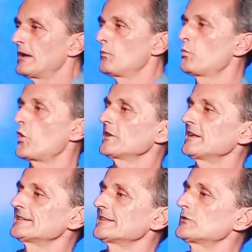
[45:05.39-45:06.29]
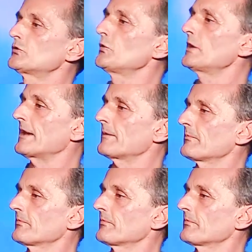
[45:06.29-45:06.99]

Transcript: And what is it doing?